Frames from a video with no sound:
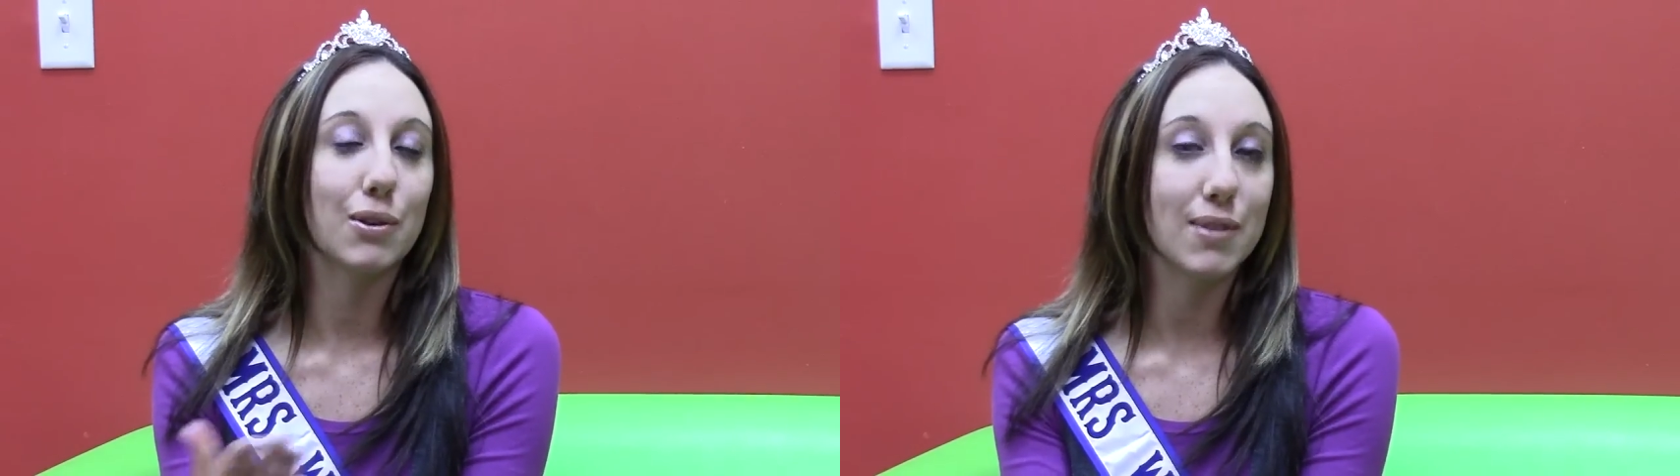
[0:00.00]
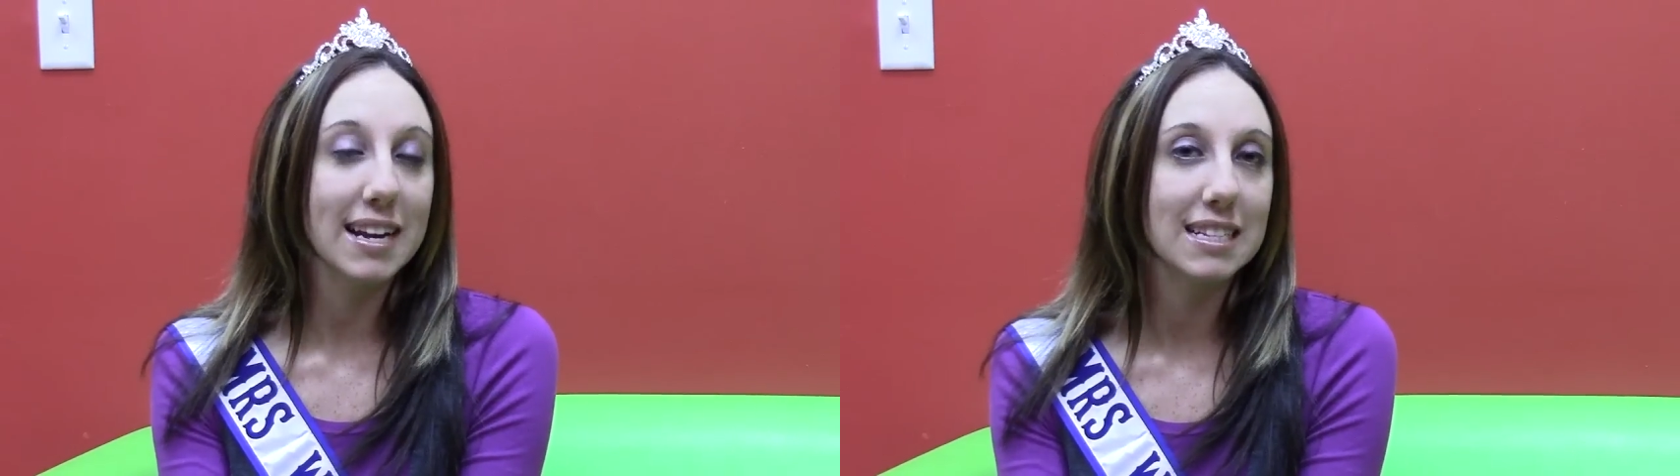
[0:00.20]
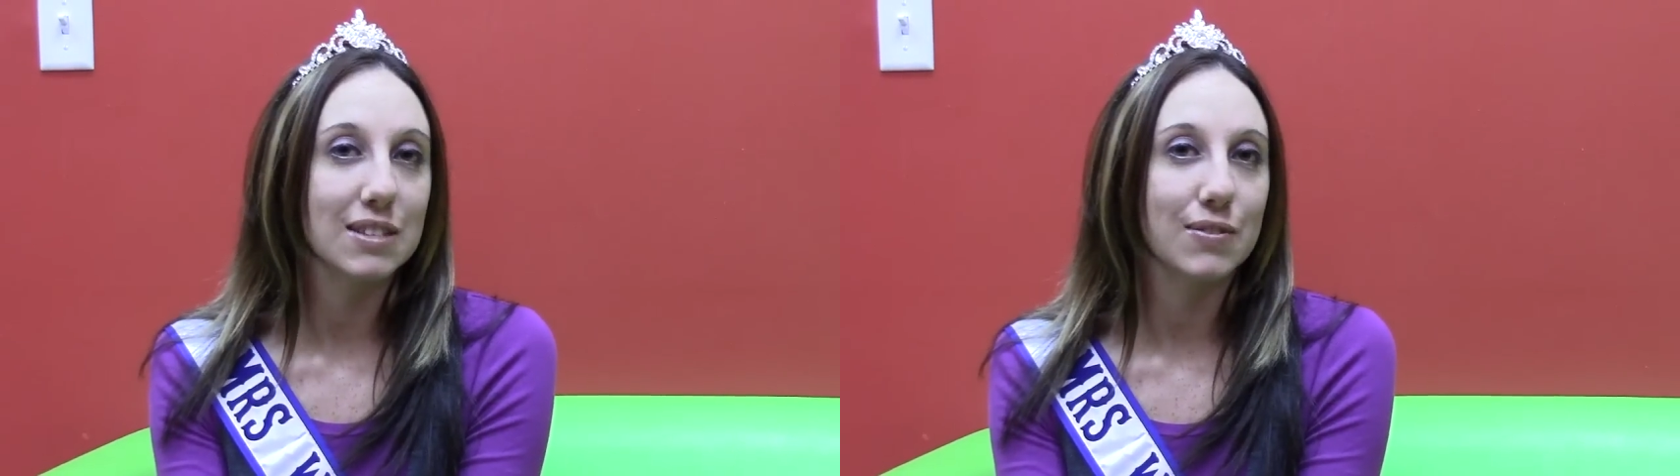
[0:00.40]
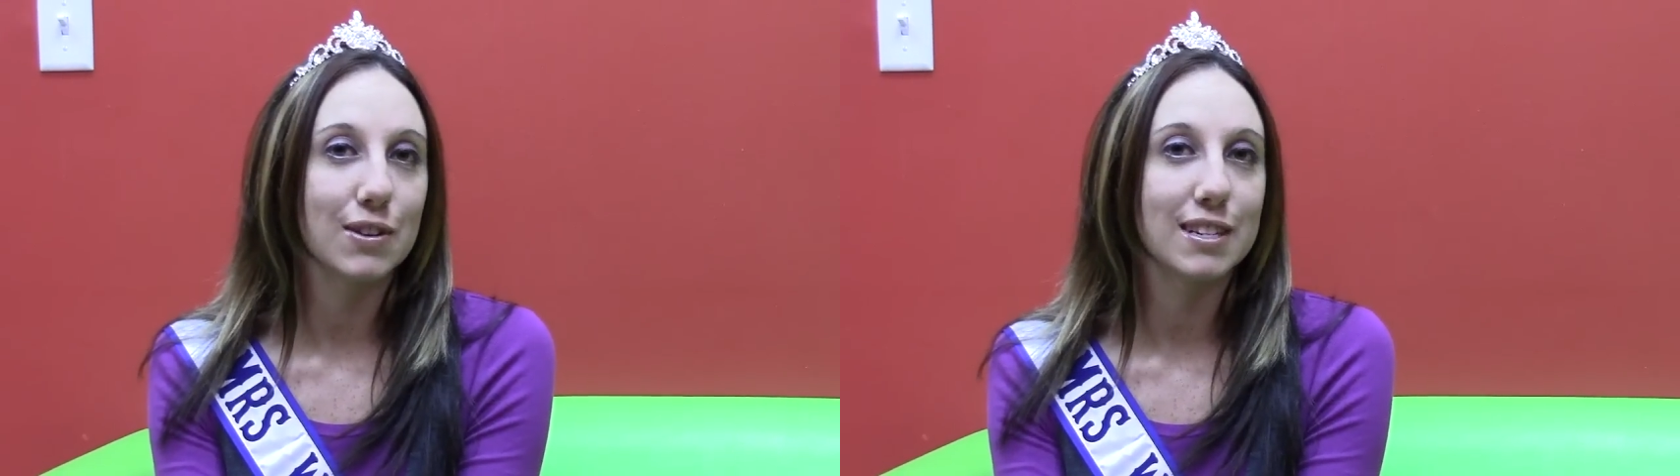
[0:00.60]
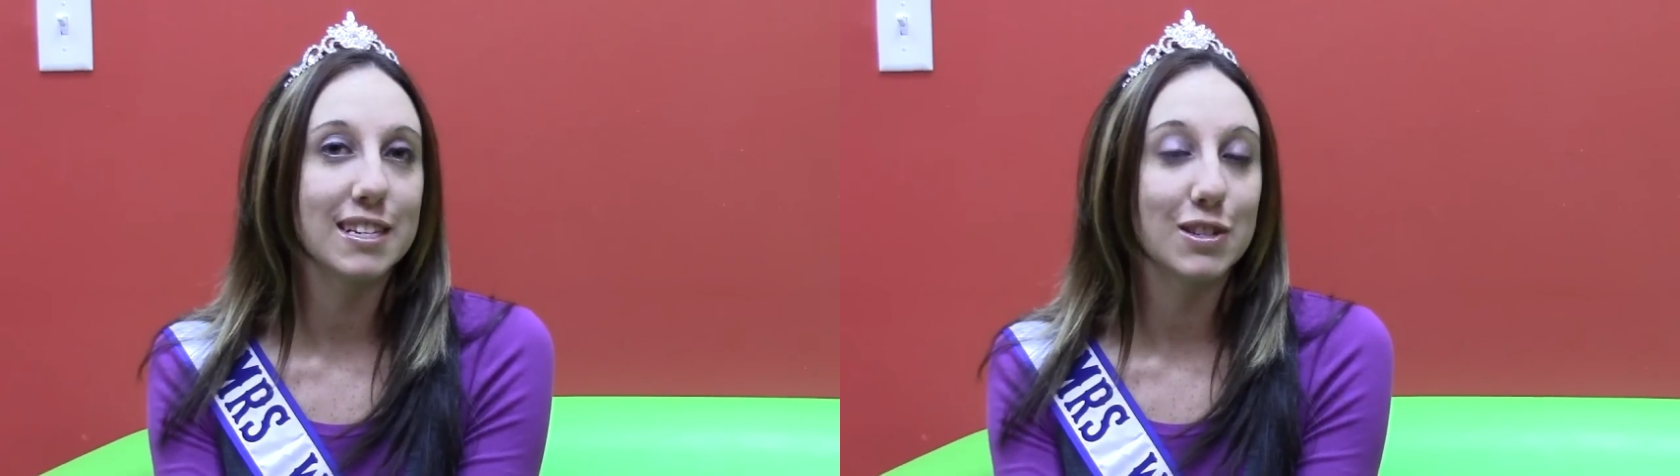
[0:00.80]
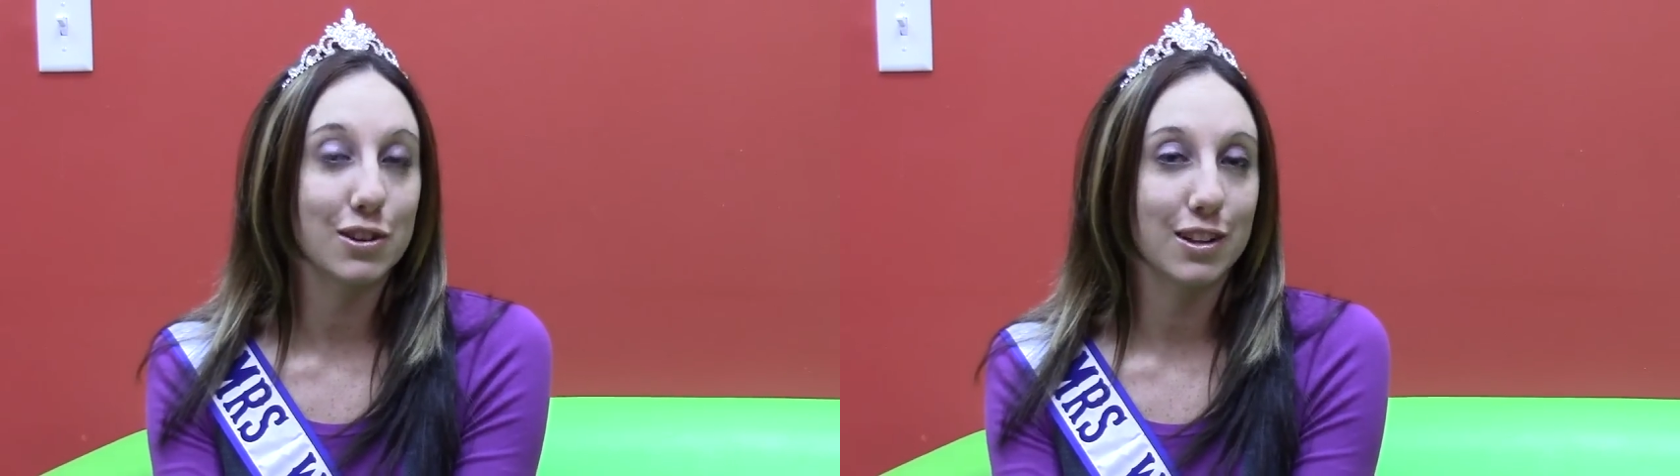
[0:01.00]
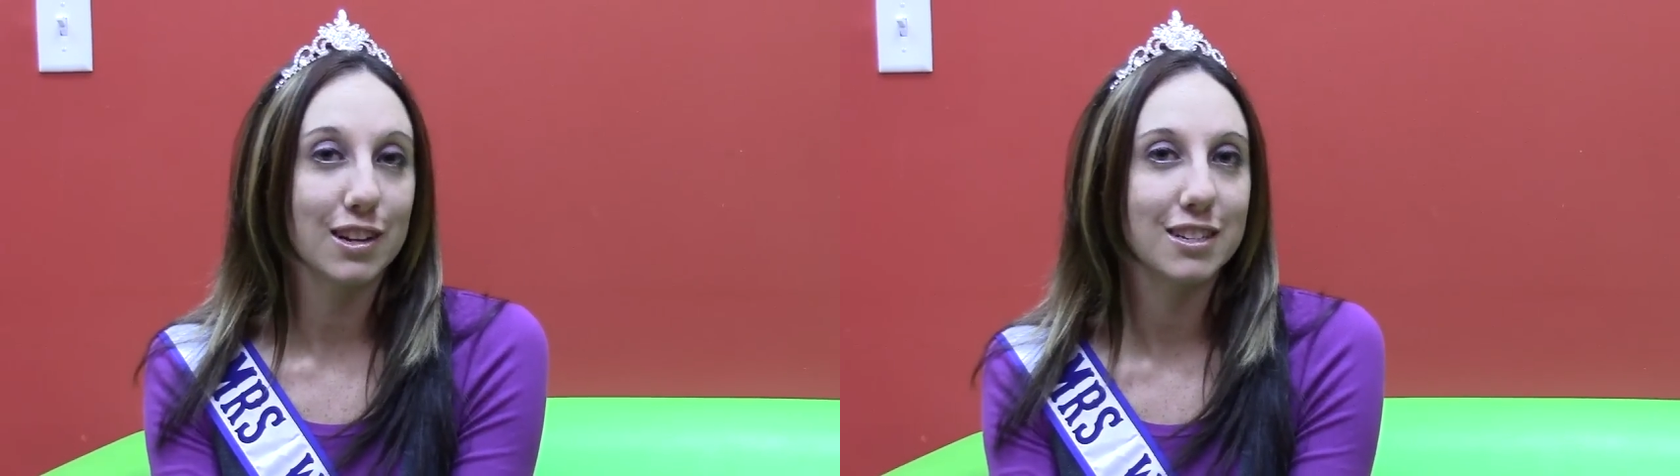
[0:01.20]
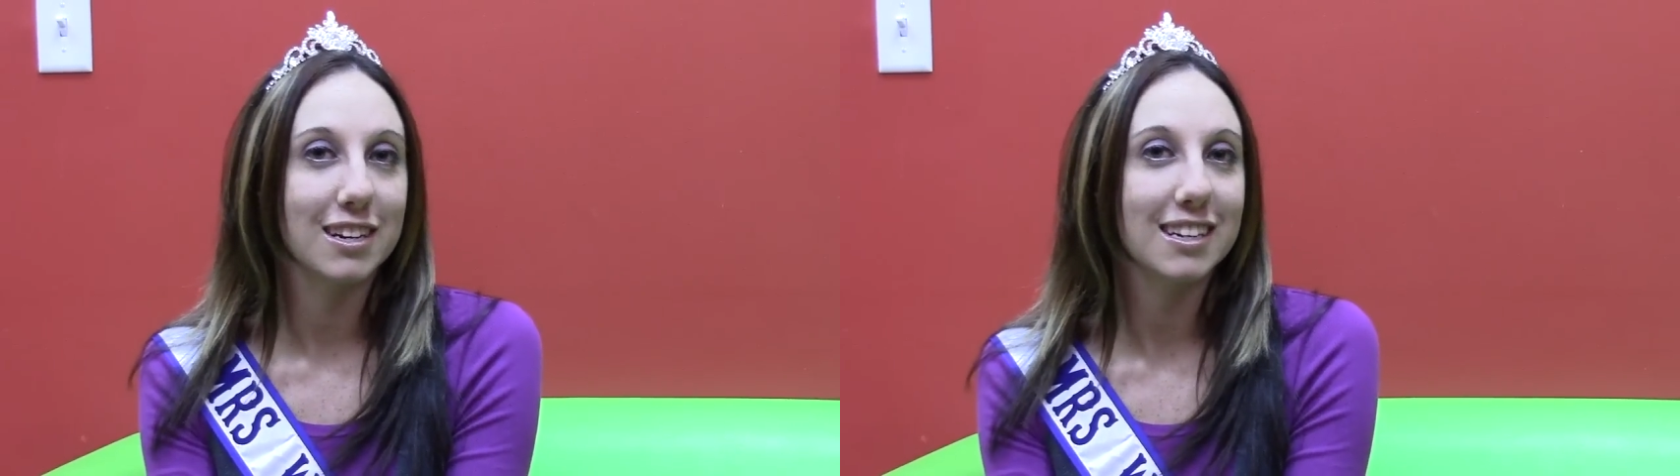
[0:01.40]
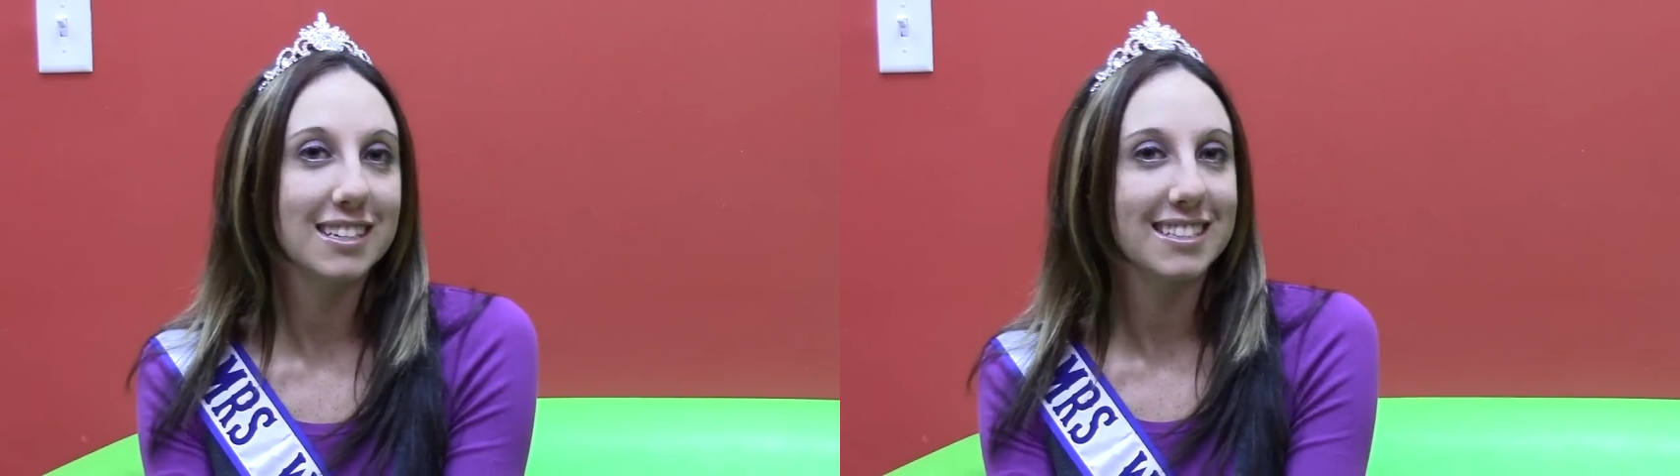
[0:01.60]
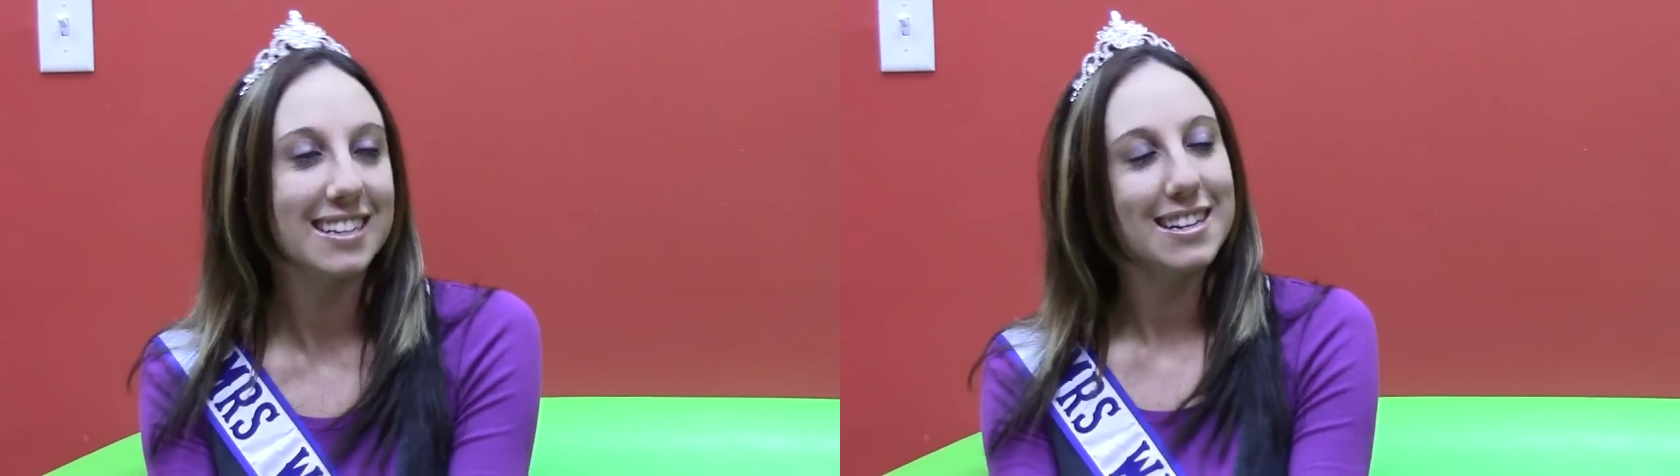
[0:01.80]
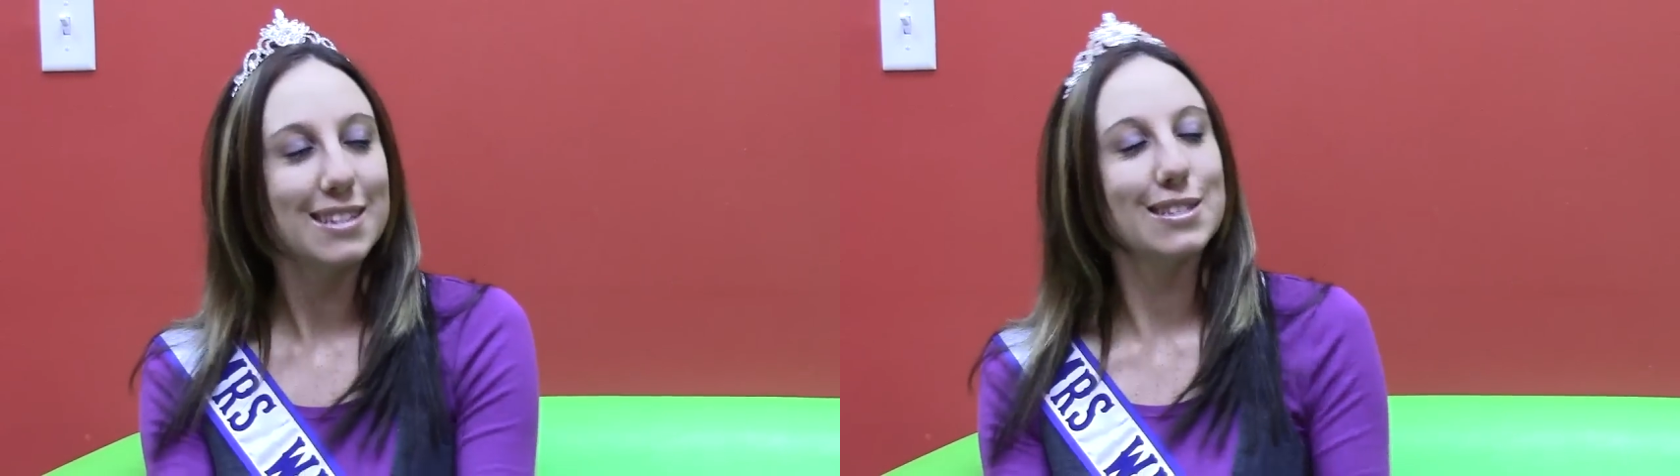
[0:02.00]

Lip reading: grants for seizure alert dogs.